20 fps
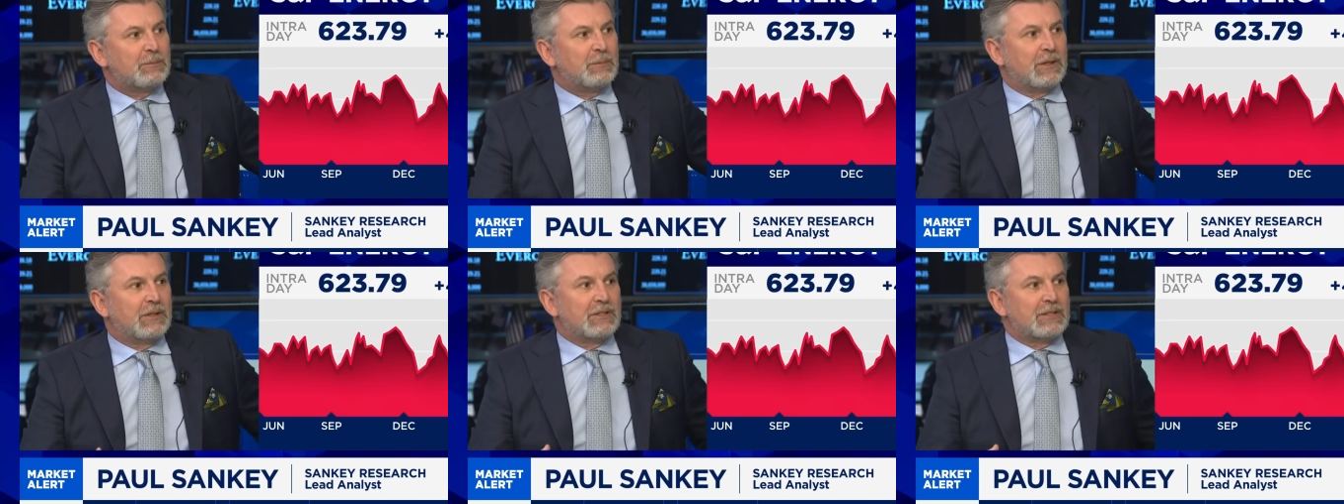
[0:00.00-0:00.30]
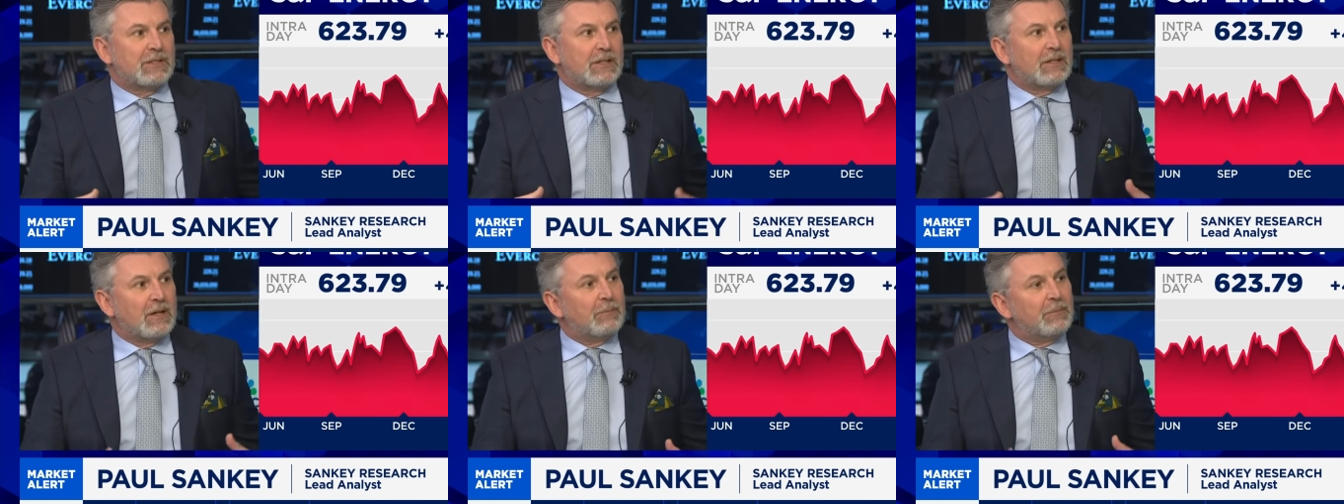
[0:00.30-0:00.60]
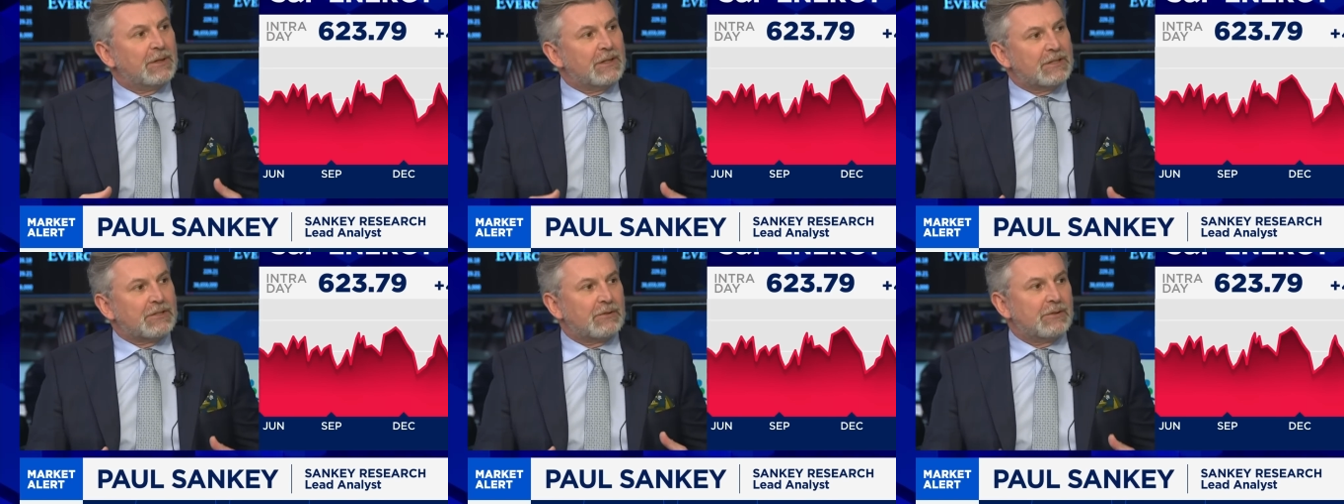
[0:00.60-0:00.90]
because the
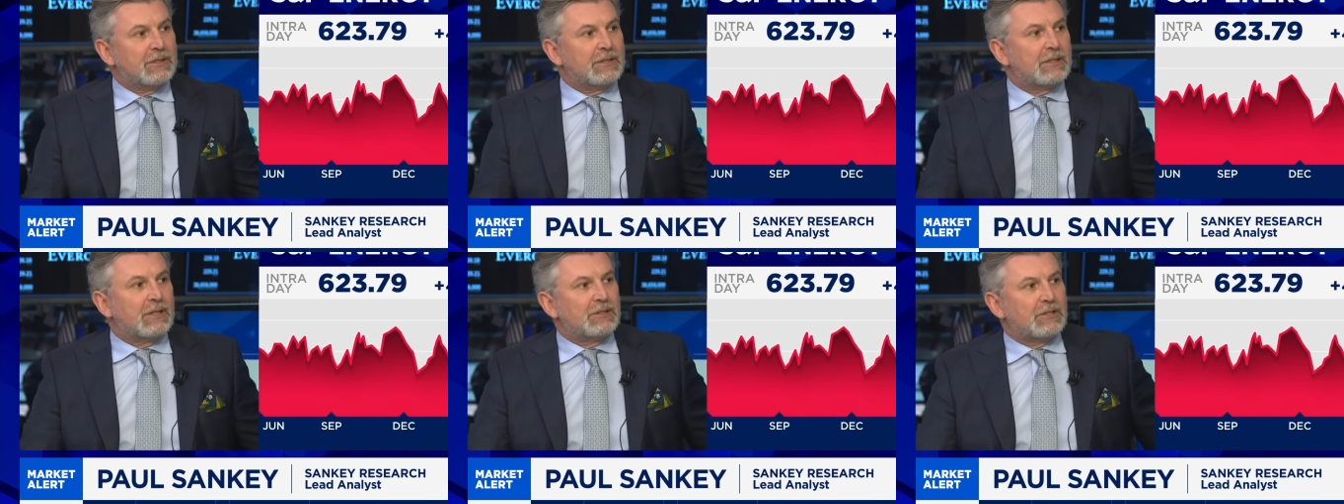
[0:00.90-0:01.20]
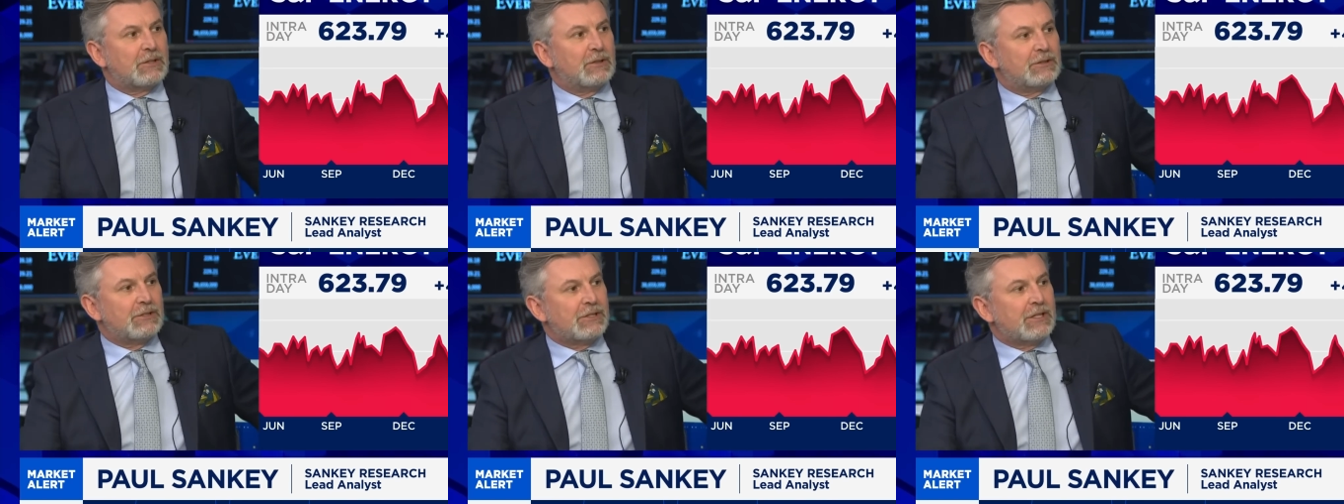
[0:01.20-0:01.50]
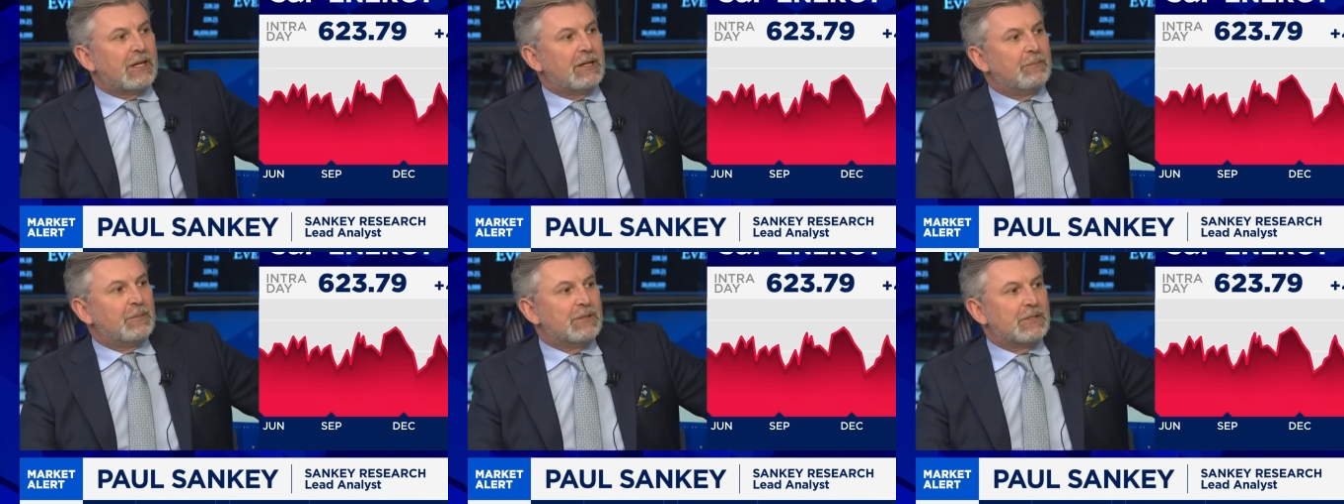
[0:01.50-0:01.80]
companies are in such good
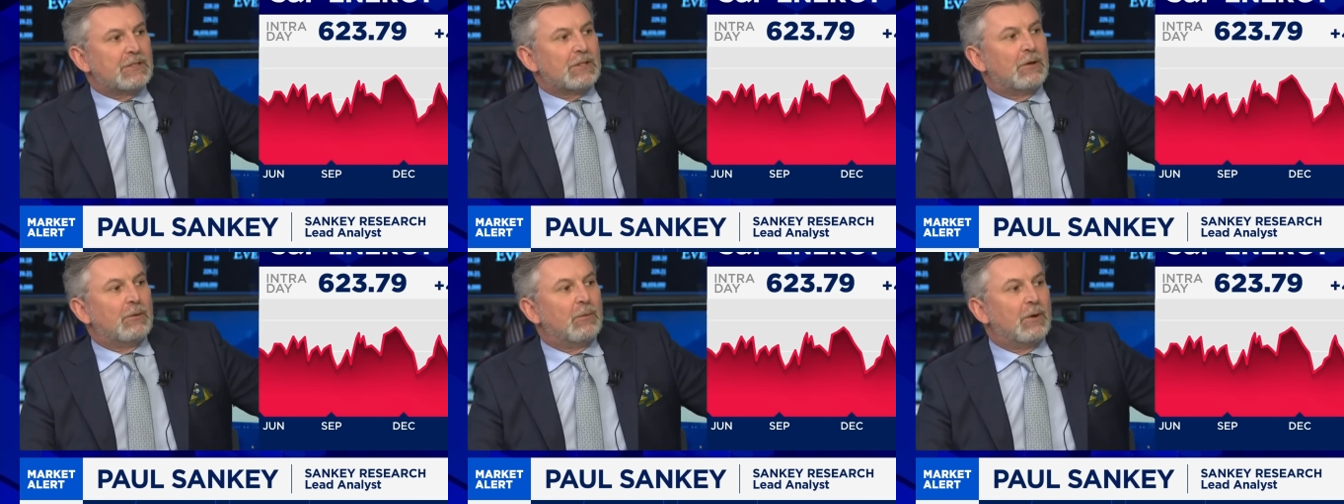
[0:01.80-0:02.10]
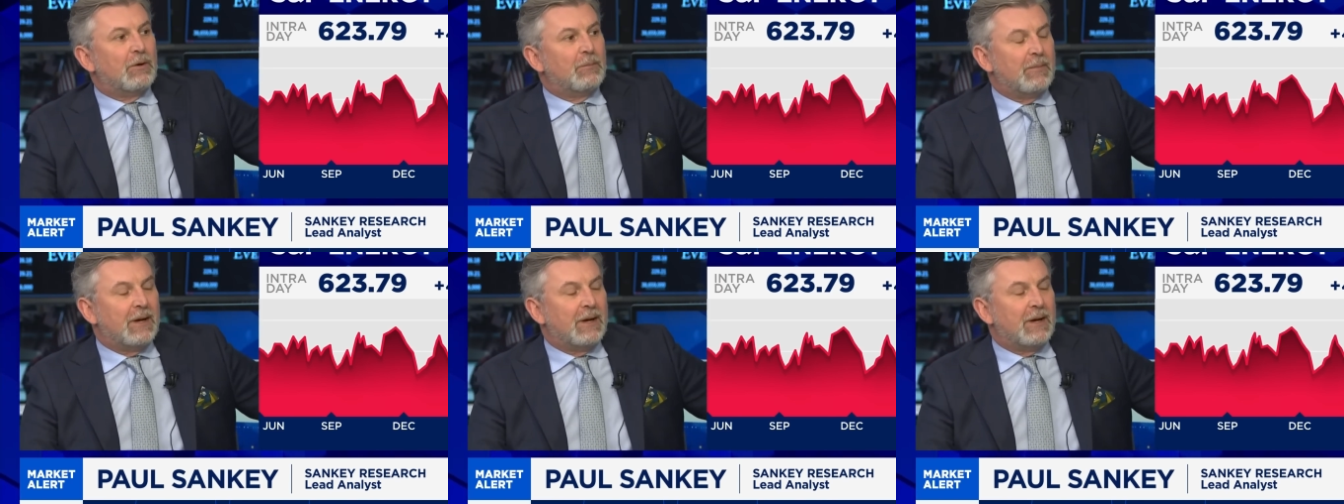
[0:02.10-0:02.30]
shape and so well